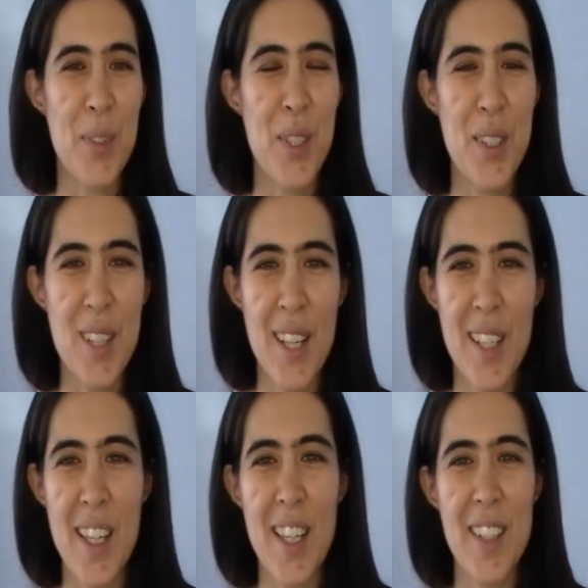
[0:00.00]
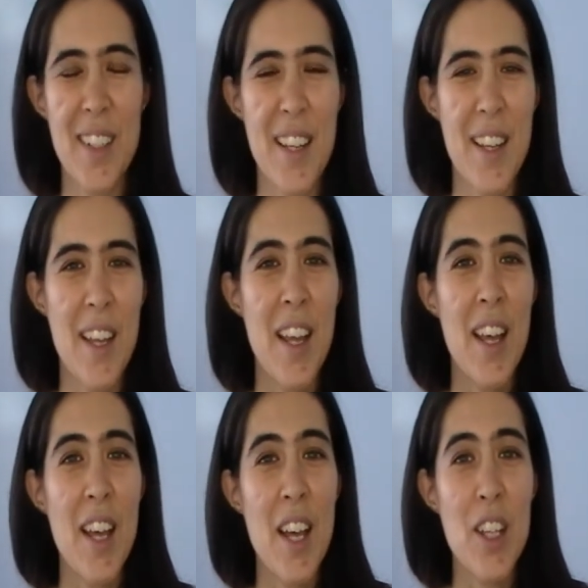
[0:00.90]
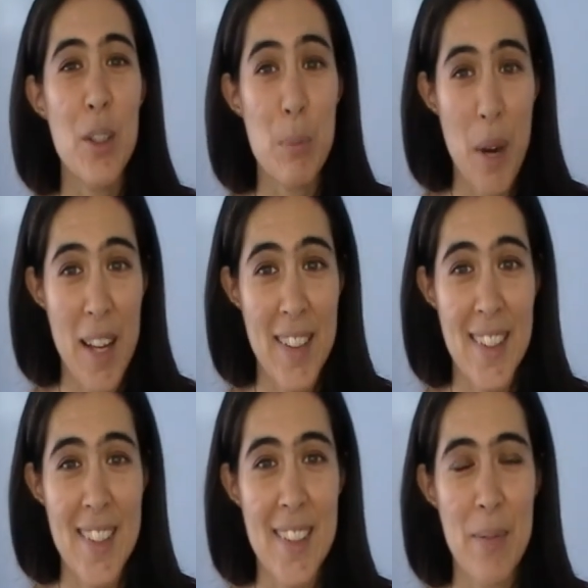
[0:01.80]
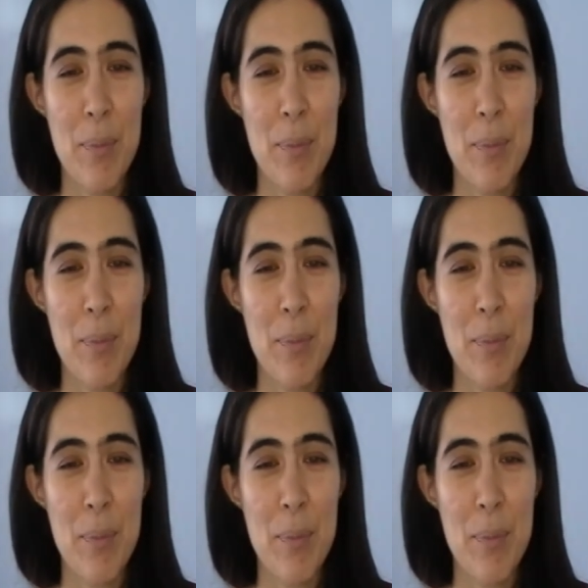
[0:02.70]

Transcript: Good luck and good practice.